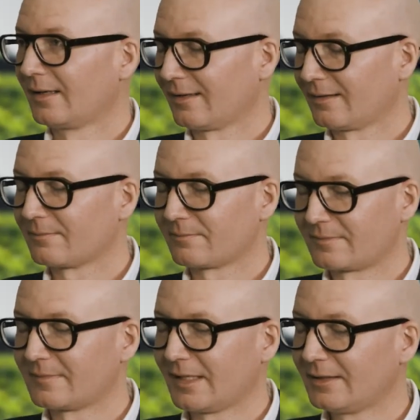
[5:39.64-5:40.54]
Uh
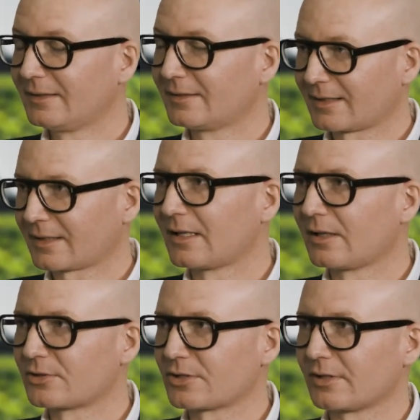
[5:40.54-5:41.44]
indeed,
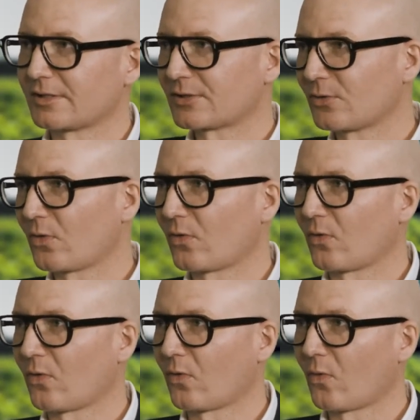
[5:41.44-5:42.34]
technology is uh, uh,
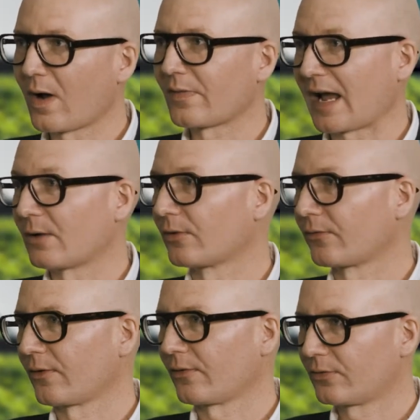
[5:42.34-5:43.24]
one out
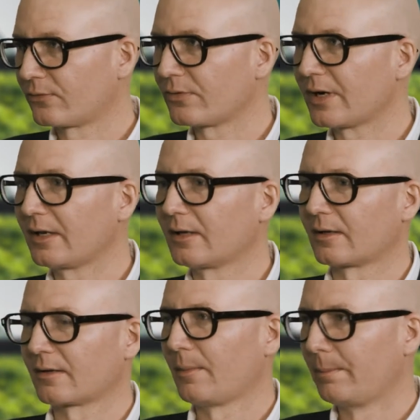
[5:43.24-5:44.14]
of three
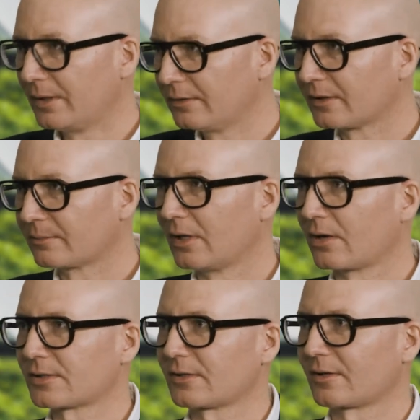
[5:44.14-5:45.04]
uh, building
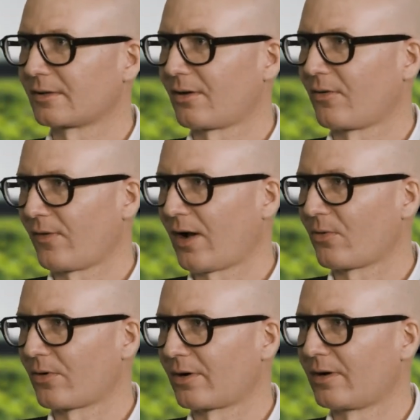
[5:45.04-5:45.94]
blocks of
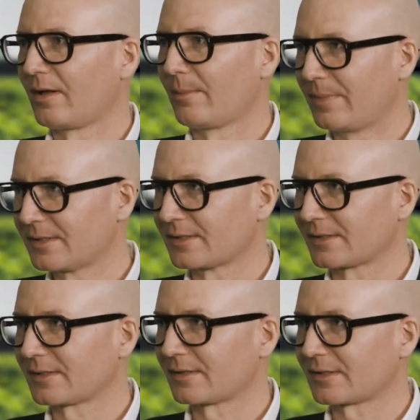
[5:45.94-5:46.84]
our
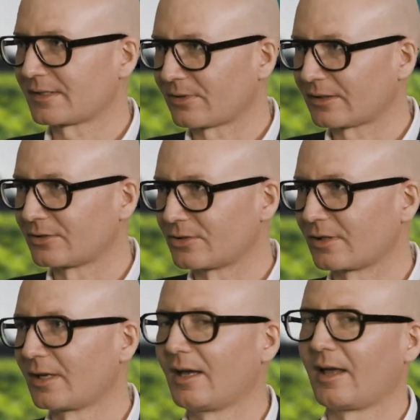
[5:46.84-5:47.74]
business
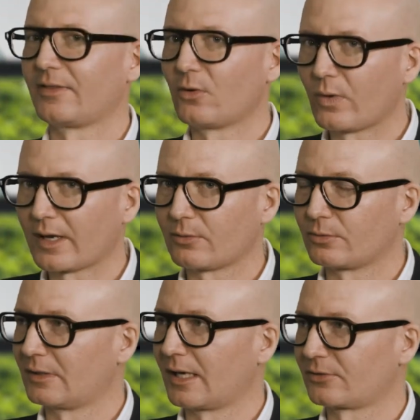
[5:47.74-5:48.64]
strategy and the way we
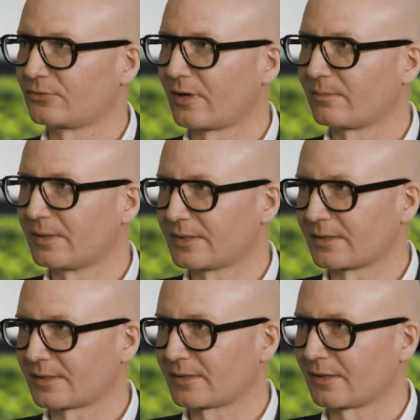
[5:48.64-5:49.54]
would like to run business mm